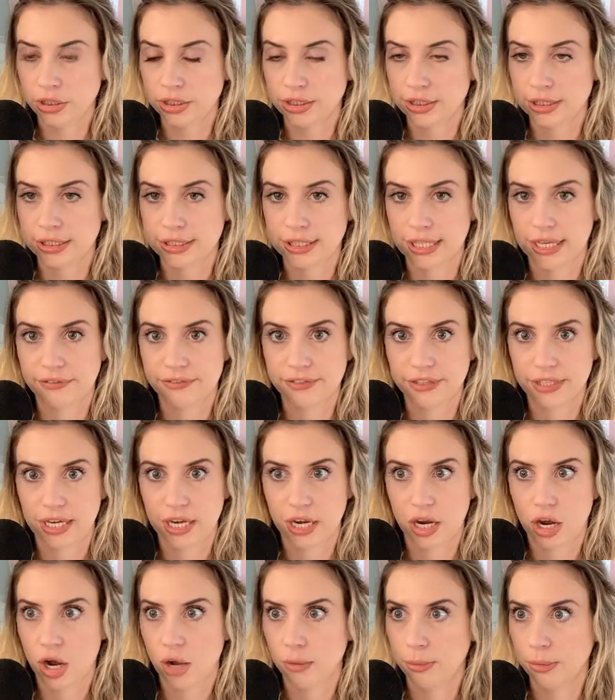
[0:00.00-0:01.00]
just because I have a
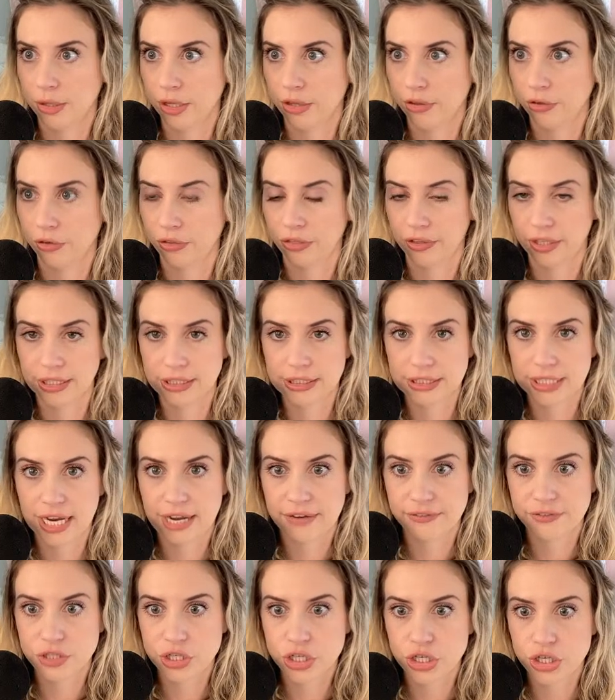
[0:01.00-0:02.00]
couple other things I
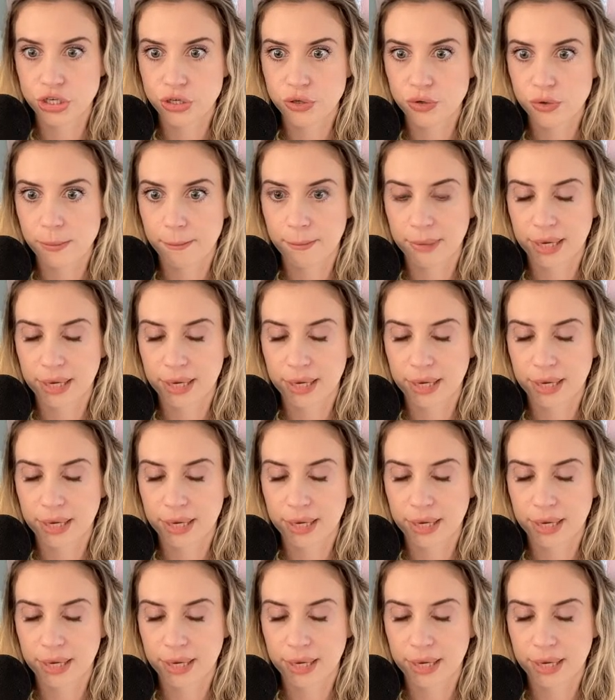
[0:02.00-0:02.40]
have to do,